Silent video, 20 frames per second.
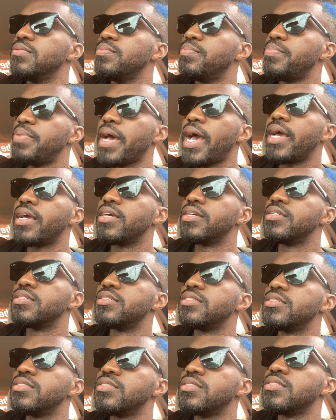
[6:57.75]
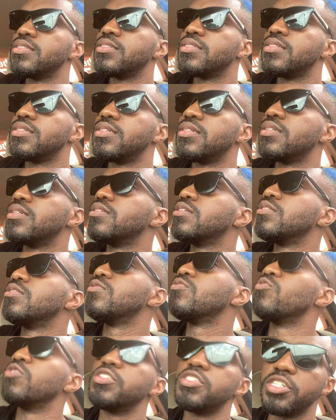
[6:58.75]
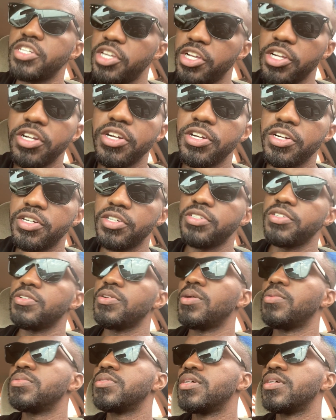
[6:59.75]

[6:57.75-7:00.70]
packaged, was secured, you know what